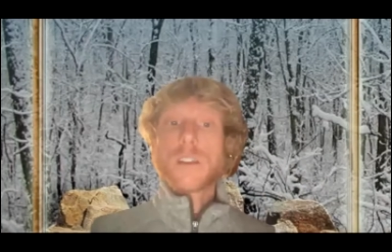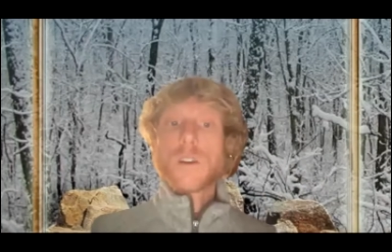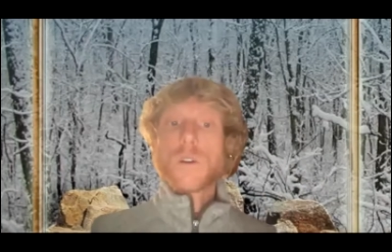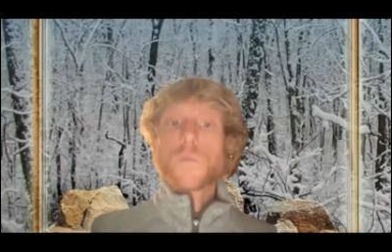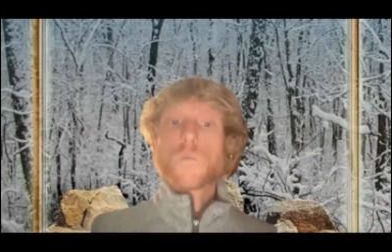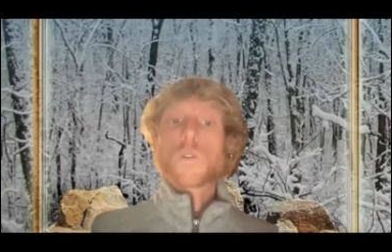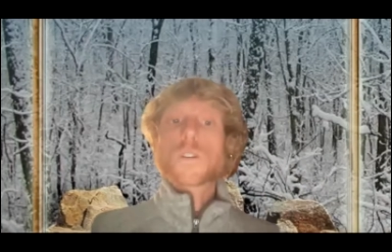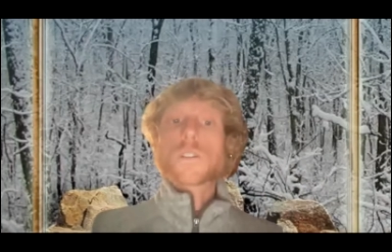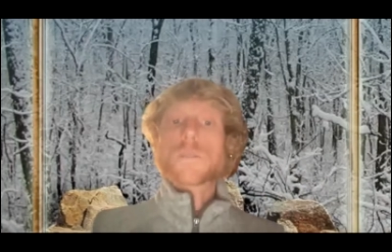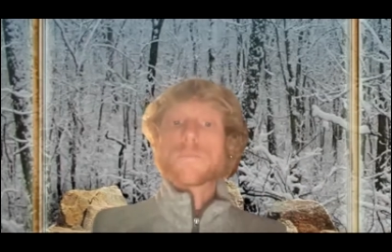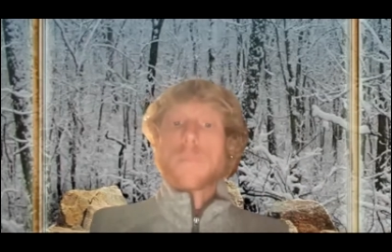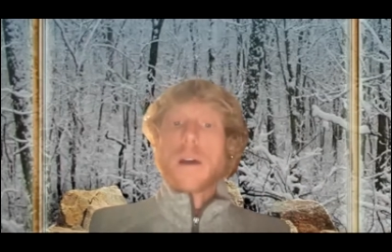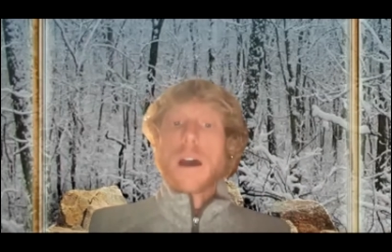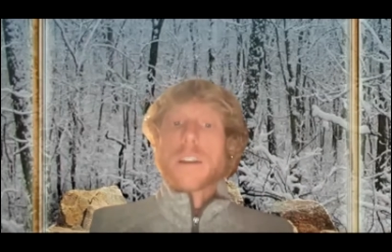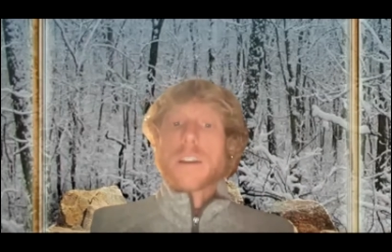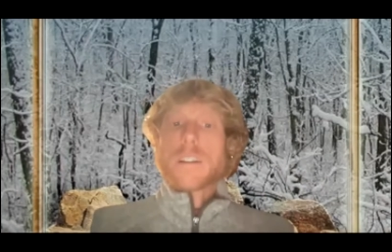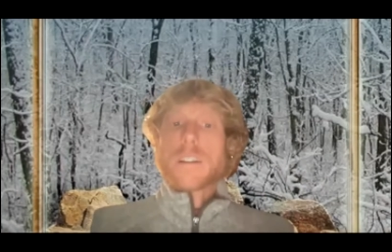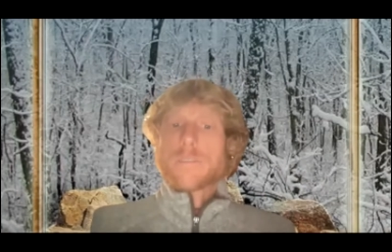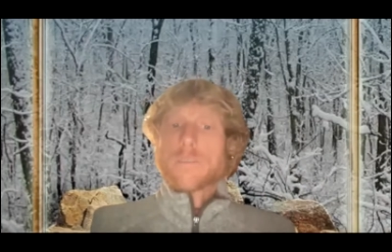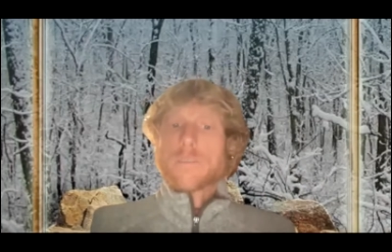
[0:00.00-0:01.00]
which
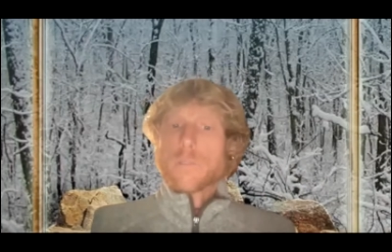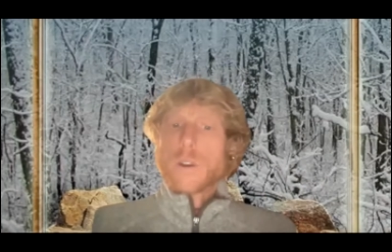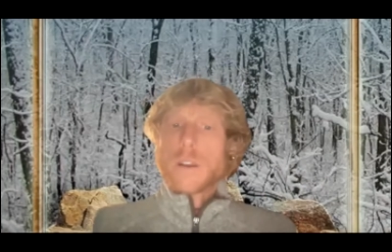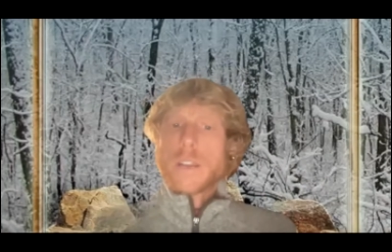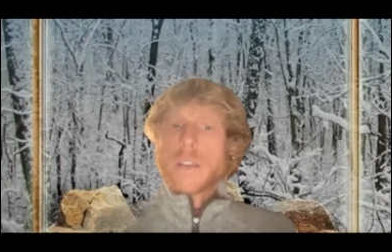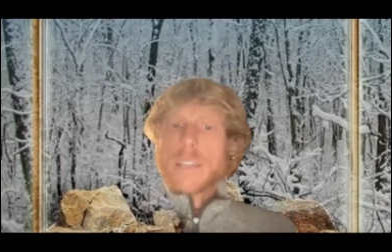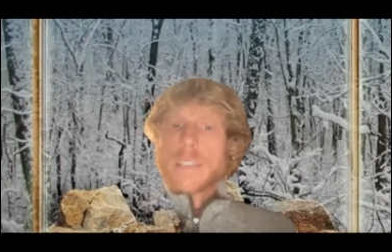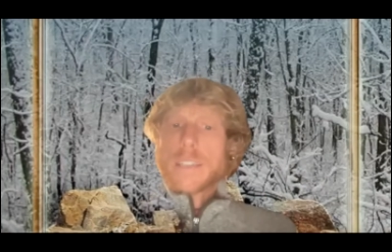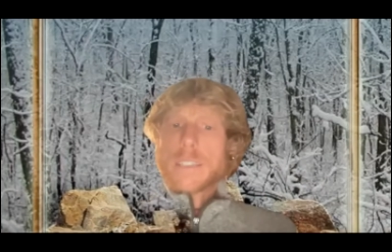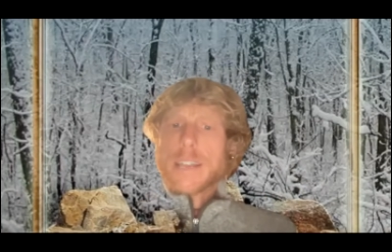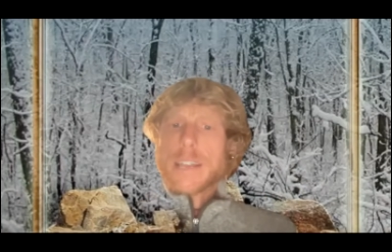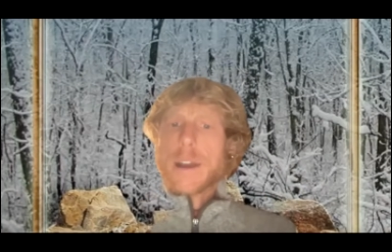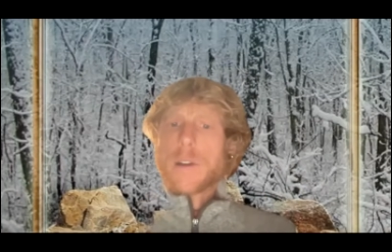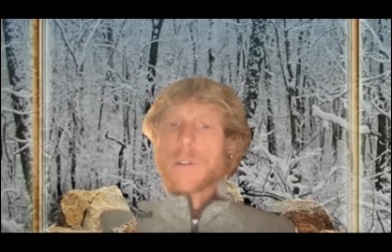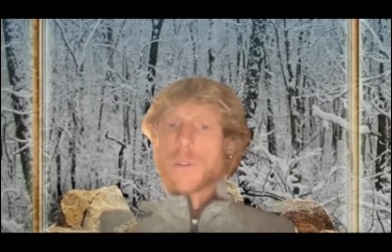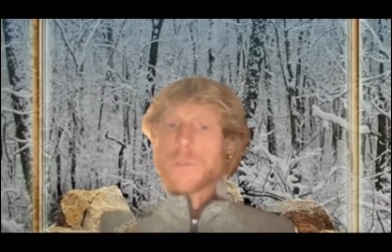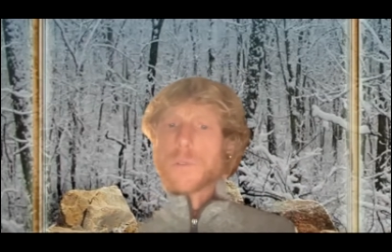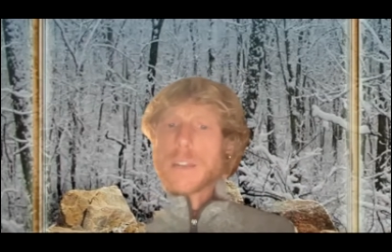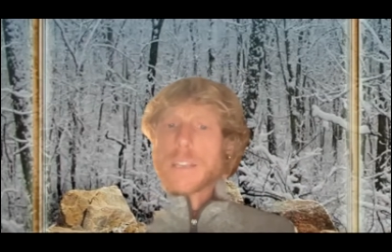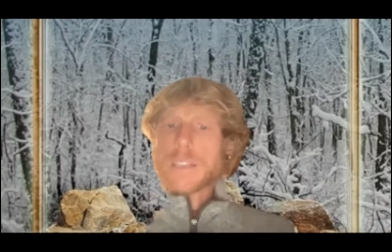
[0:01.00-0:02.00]
modern Freudians now
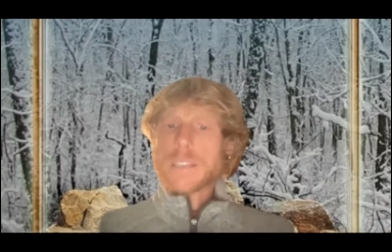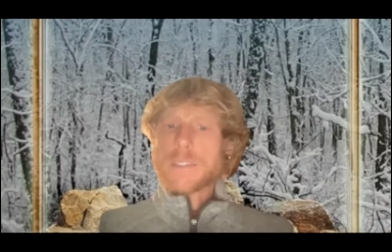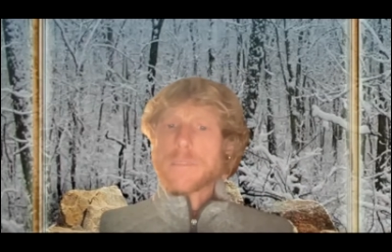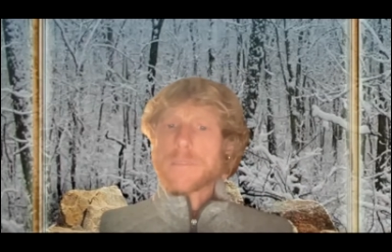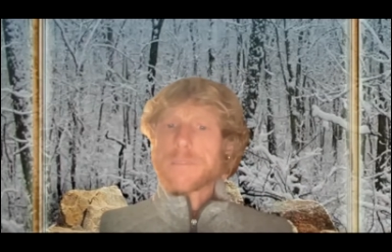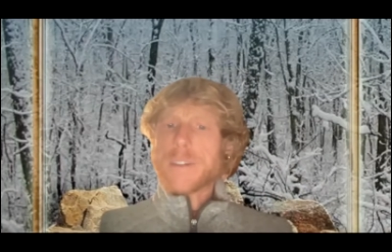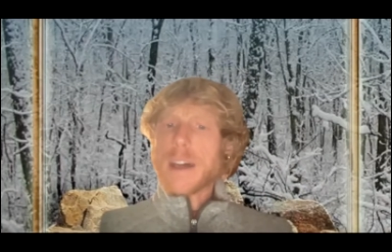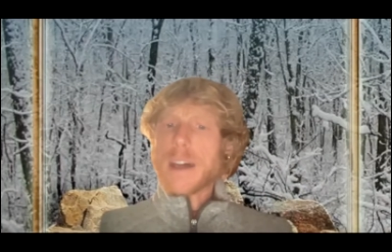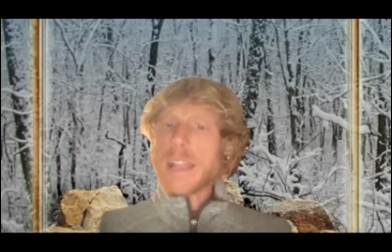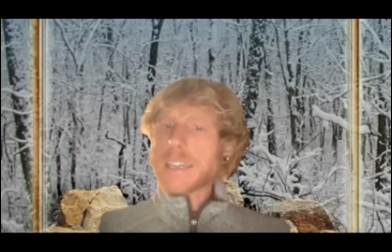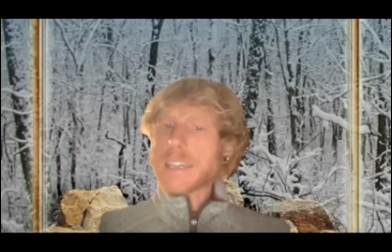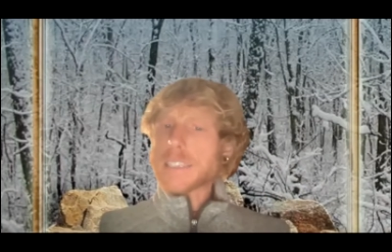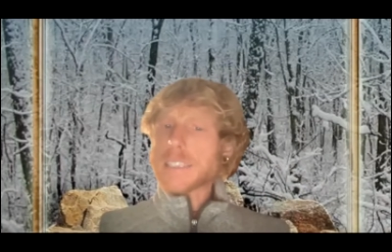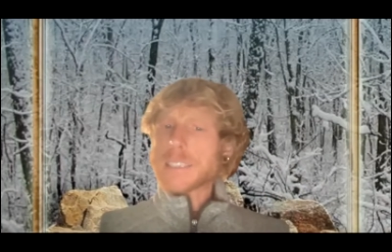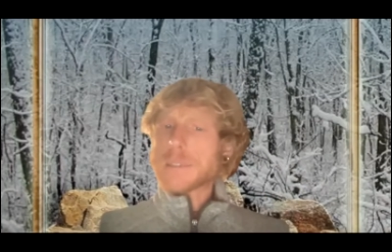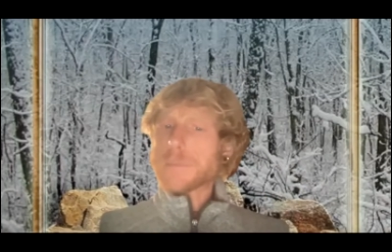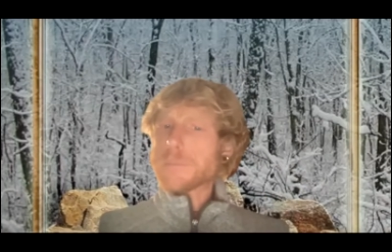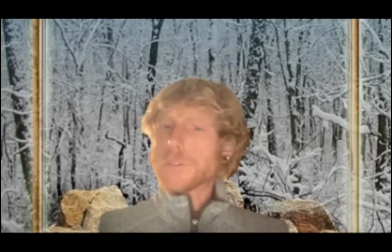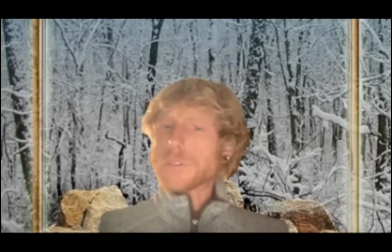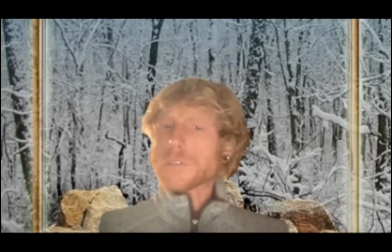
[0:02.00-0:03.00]
equate to phallic
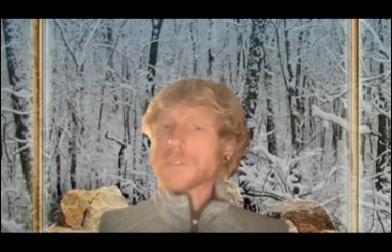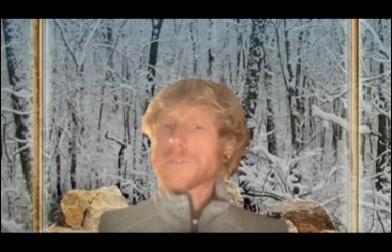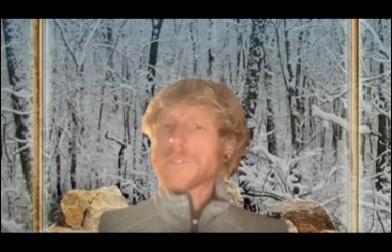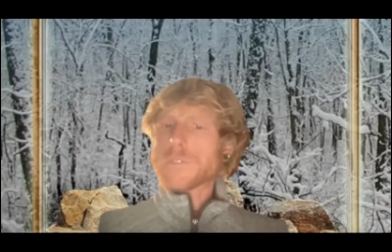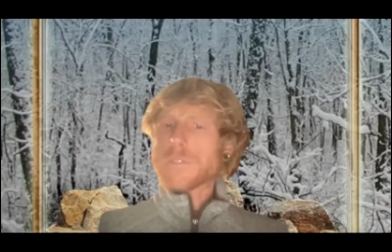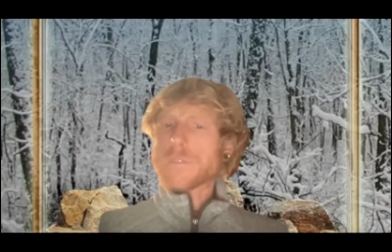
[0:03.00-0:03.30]
symbols for